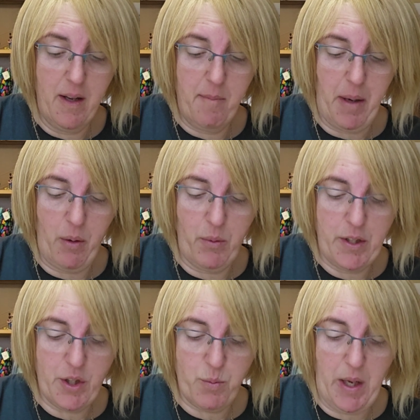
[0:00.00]
but
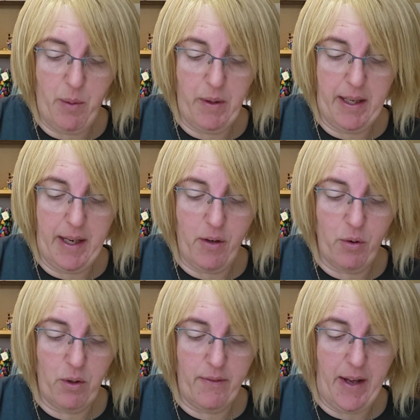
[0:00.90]
which is where we get
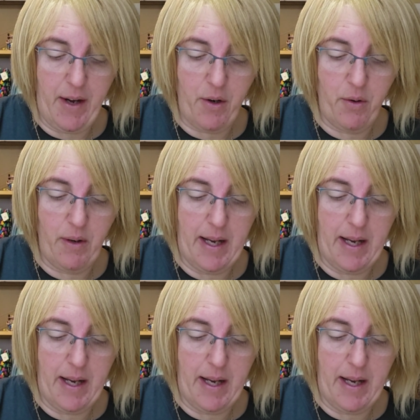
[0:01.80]
all of our